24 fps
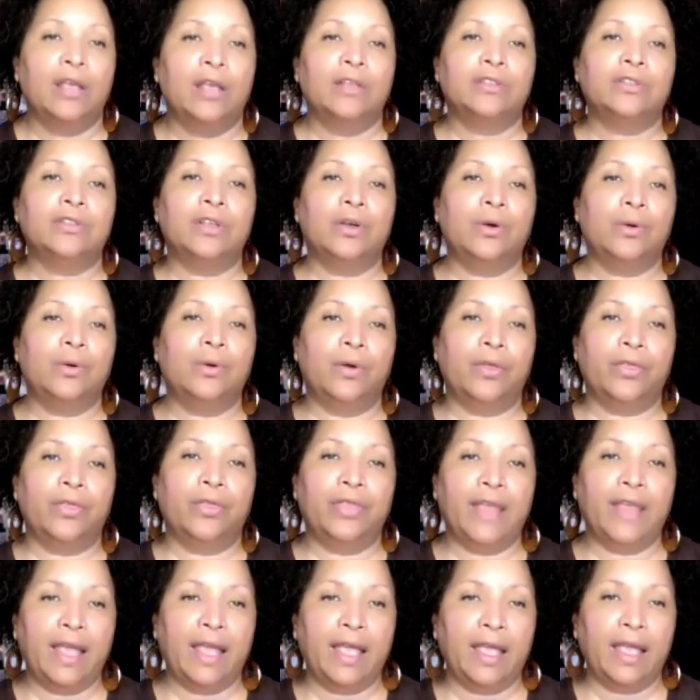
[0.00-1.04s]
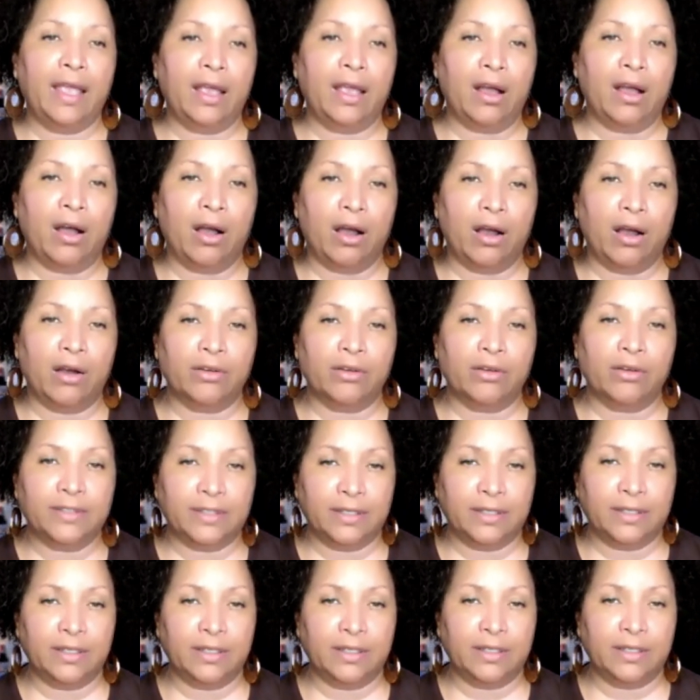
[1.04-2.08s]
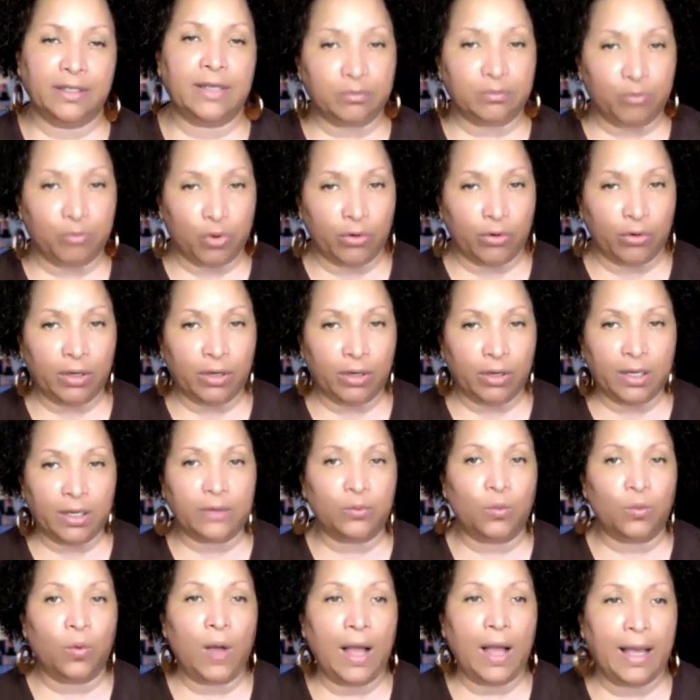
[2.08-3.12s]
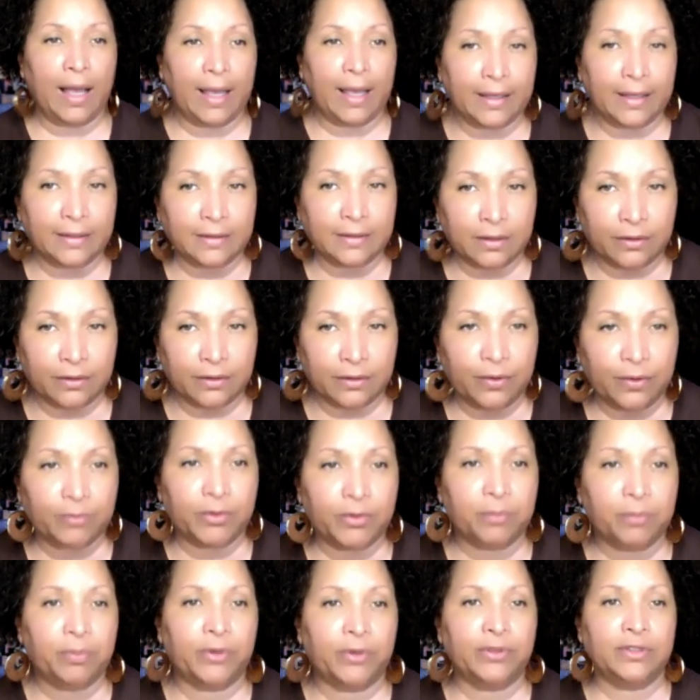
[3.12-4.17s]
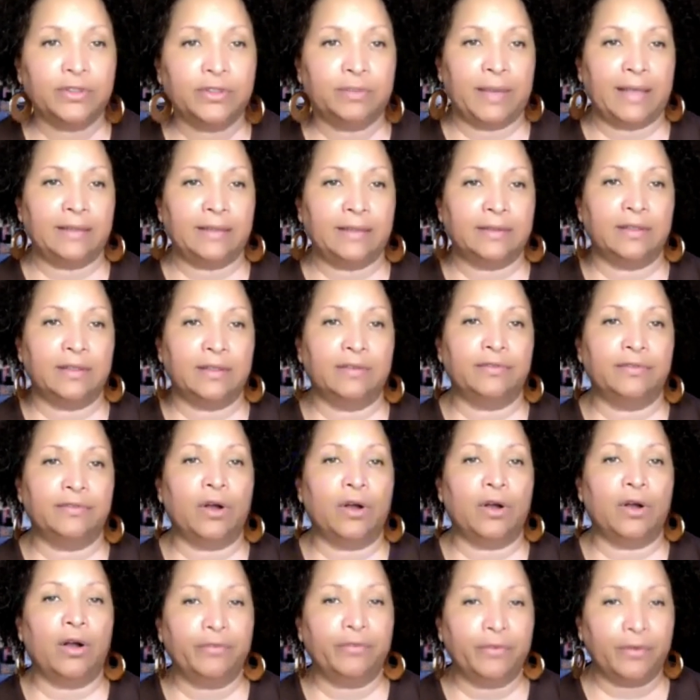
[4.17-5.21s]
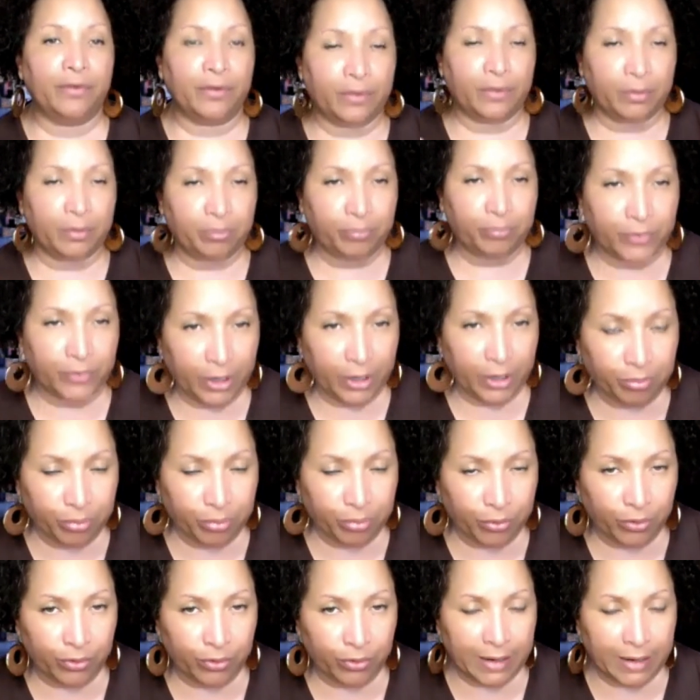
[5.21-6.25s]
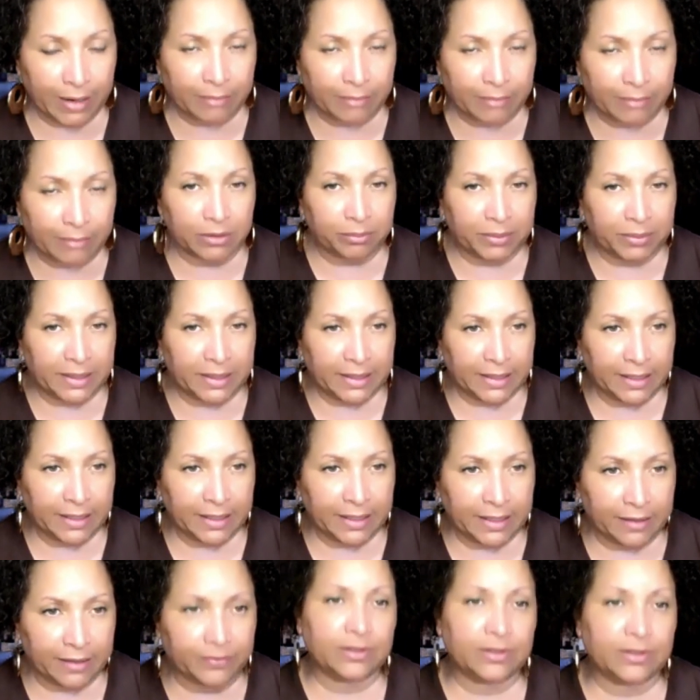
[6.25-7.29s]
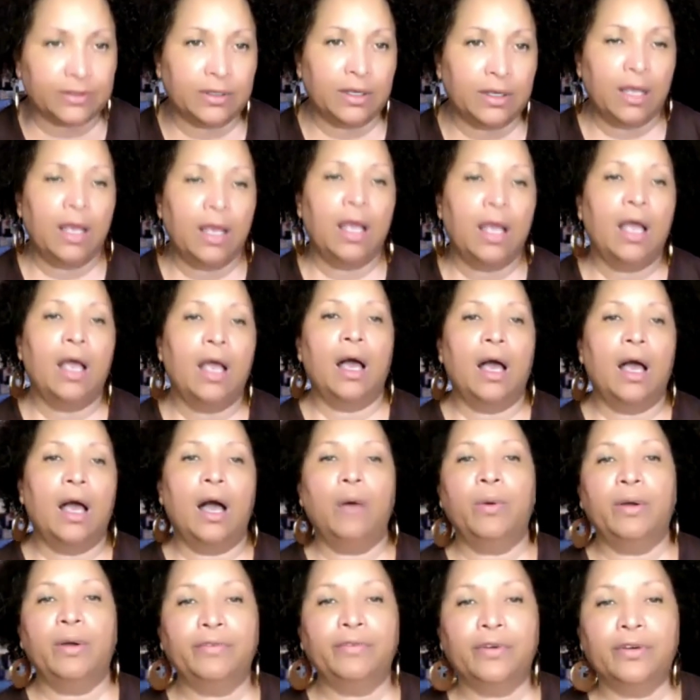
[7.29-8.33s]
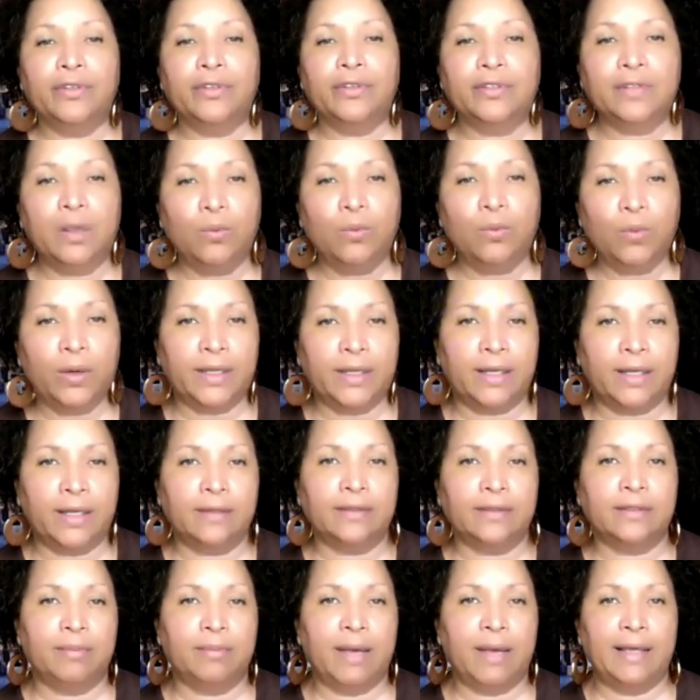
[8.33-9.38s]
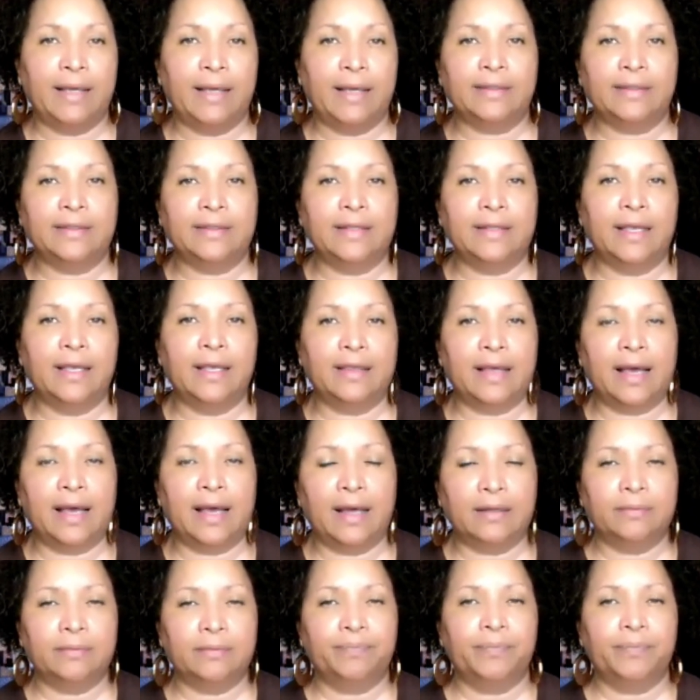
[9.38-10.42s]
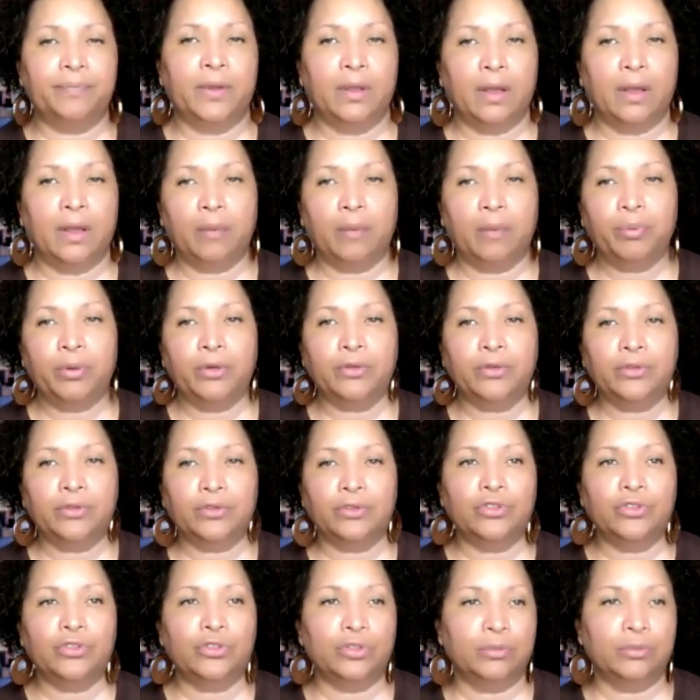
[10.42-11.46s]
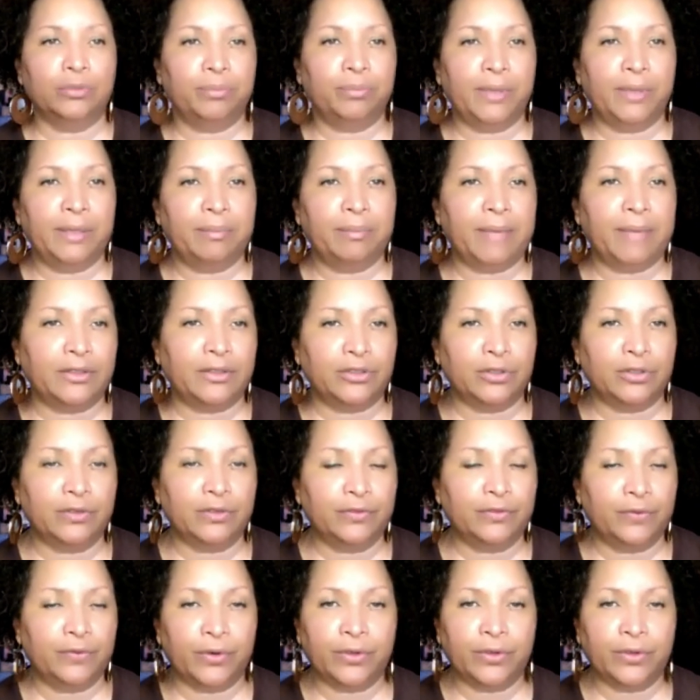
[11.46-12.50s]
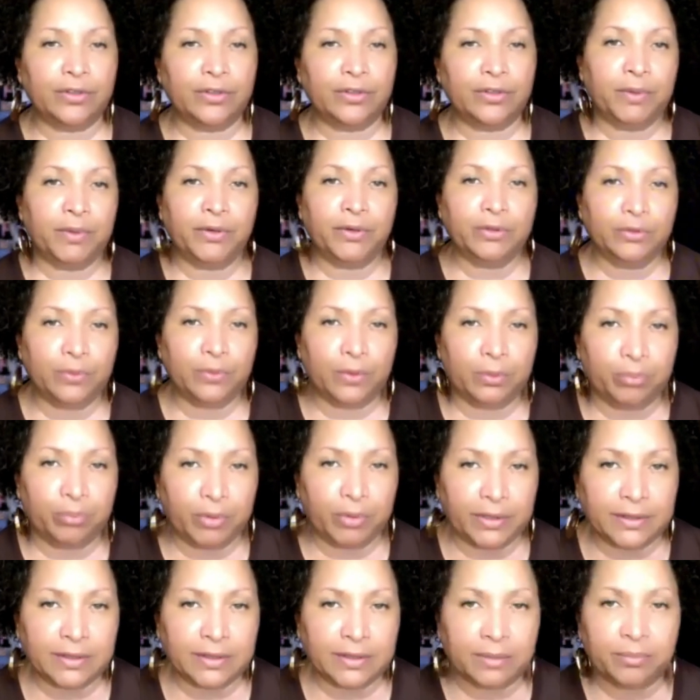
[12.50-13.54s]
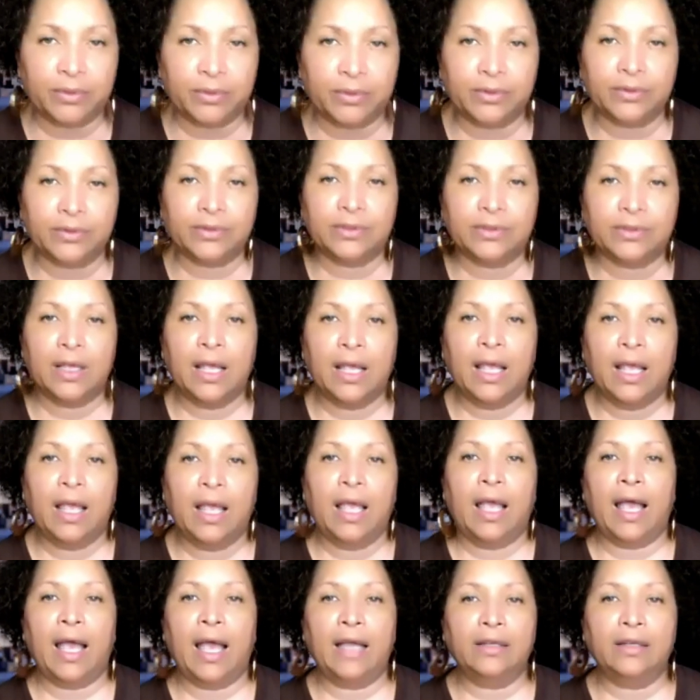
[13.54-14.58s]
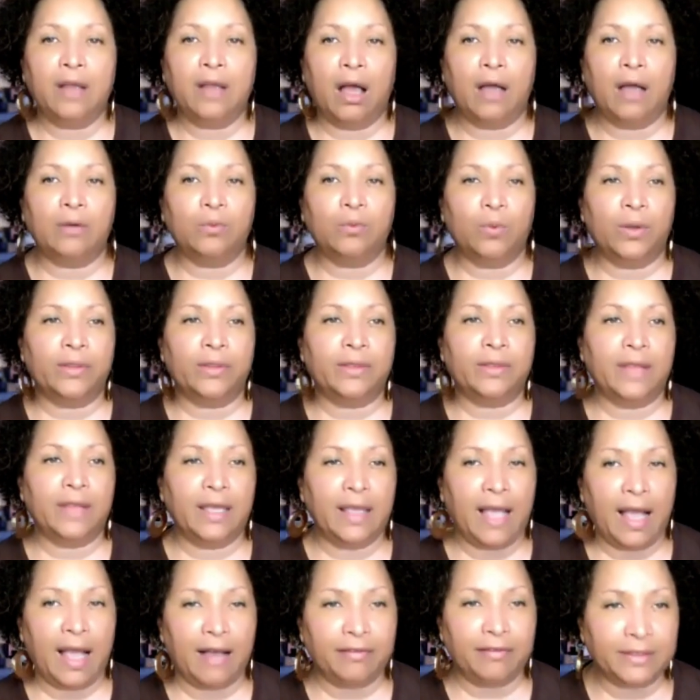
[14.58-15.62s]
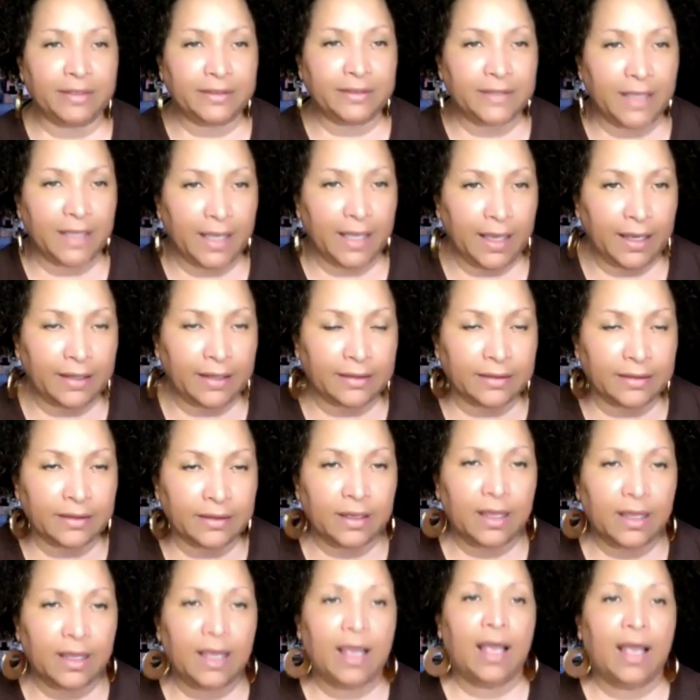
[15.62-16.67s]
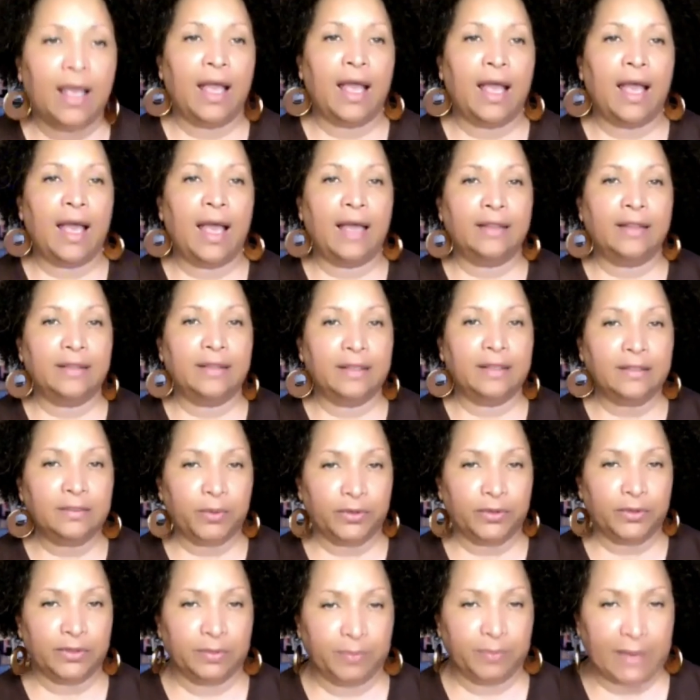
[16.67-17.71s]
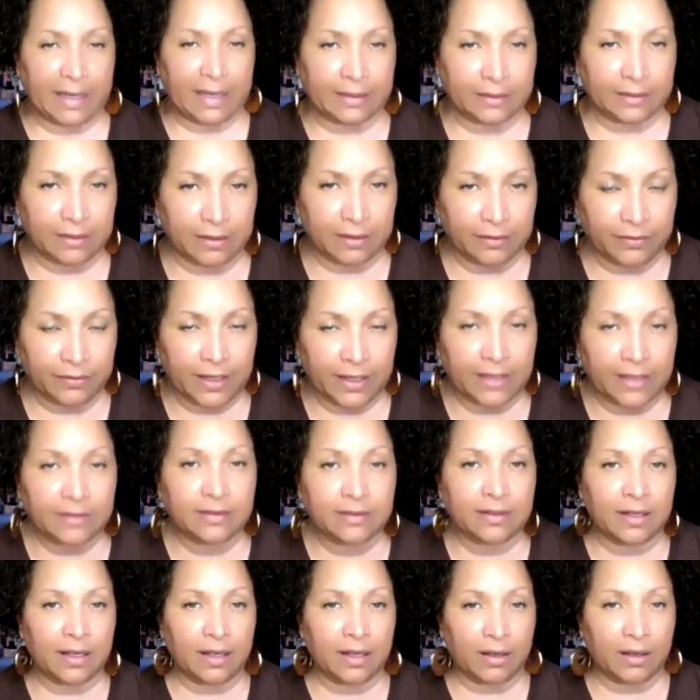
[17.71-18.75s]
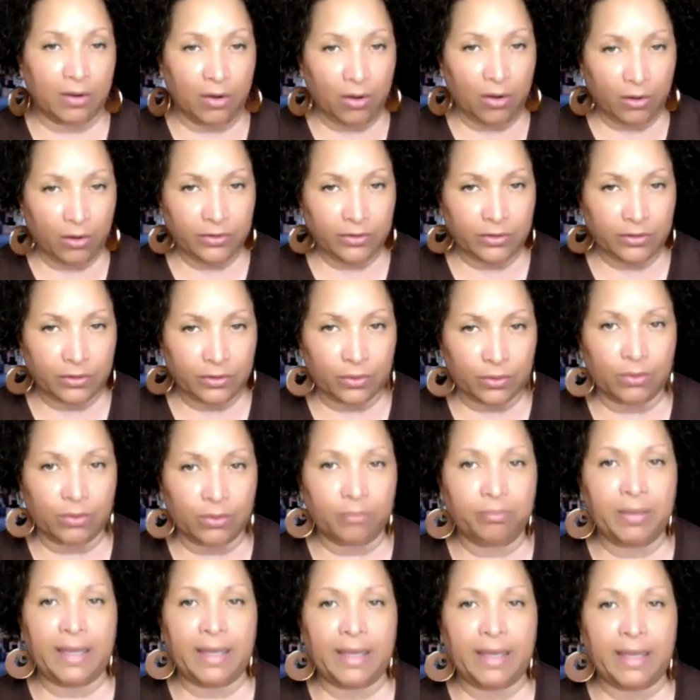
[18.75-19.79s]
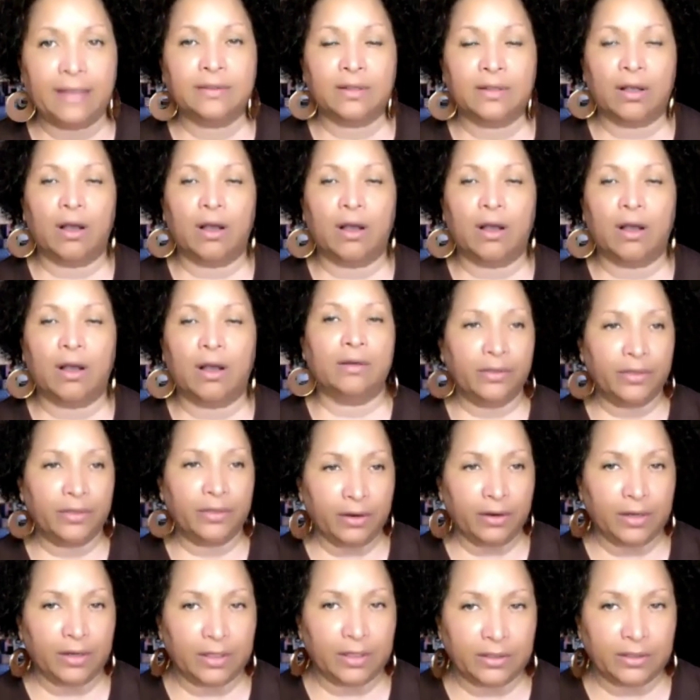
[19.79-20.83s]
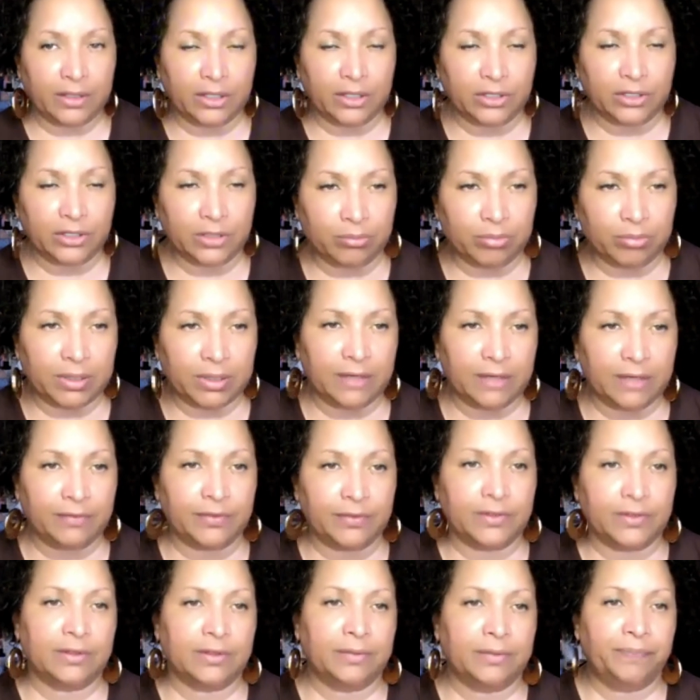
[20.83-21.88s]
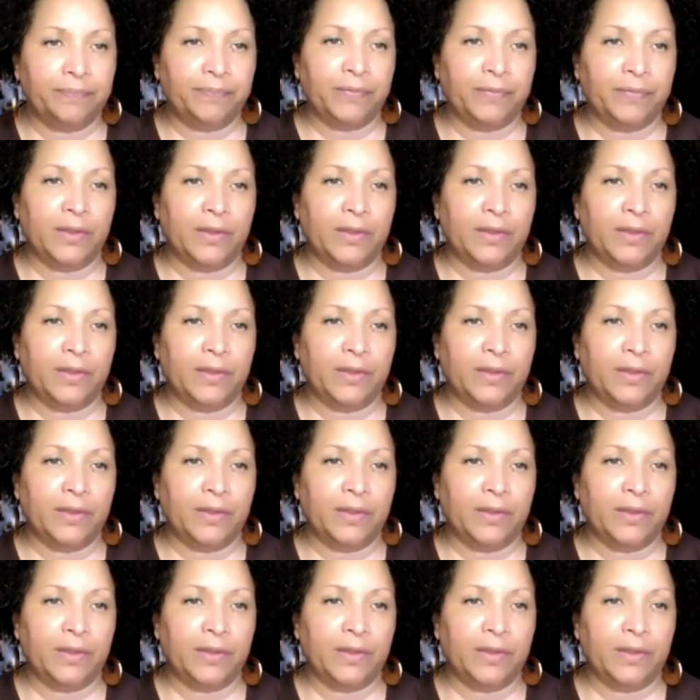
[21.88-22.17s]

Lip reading: So they are seen as moral and wise from the perspective of their programmed beliefs. However, someone else might say that a person should be measured for their spiritual principles and not what they have attained. And this perspective is also based on their conditioned beliefs.